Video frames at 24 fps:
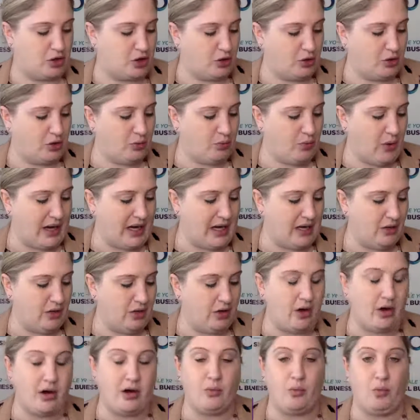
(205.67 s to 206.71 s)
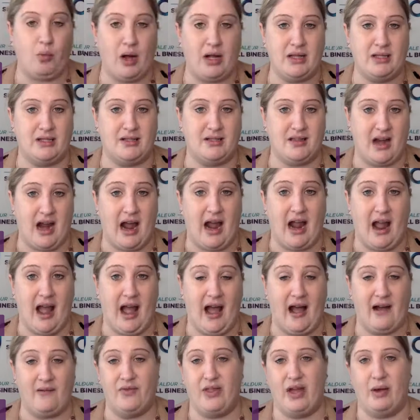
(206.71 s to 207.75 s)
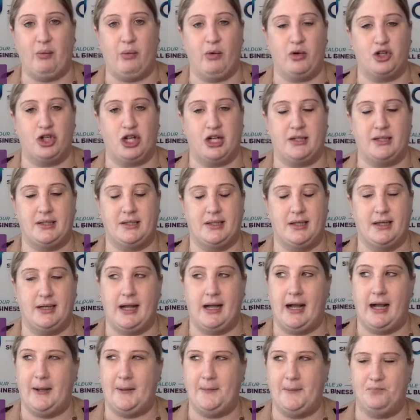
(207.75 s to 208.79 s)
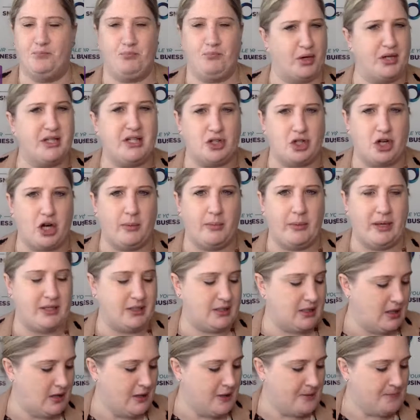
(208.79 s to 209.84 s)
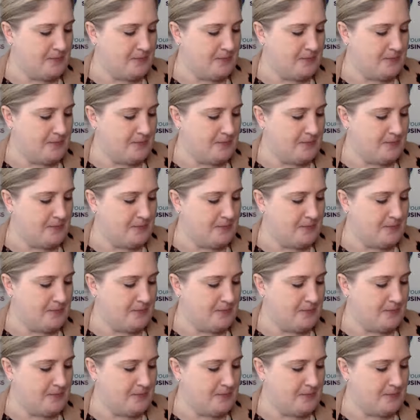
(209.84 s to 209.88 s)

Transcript: So the regular ones that I have that were just predetermined